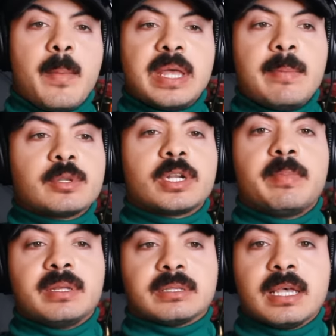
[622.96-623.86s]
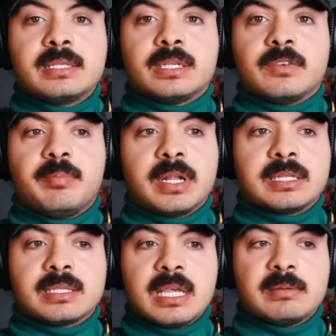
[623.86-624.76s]
I mean, I'm not trying to be insensitive, but
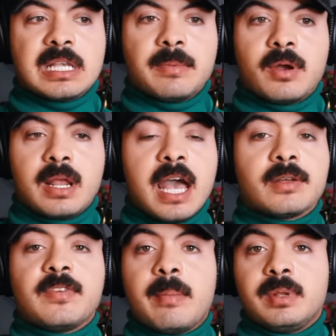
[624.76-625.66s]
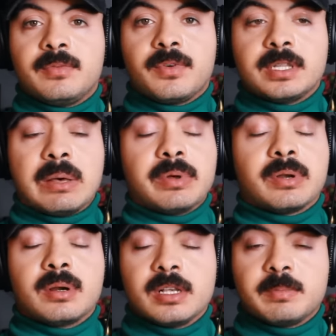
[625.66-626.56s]
at the same time, girl, I had a family friend that when
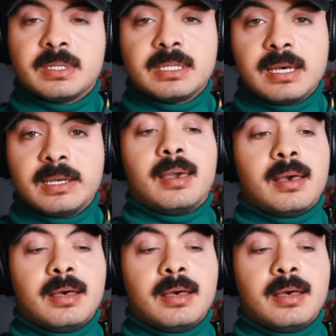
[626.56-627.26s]
her husband died,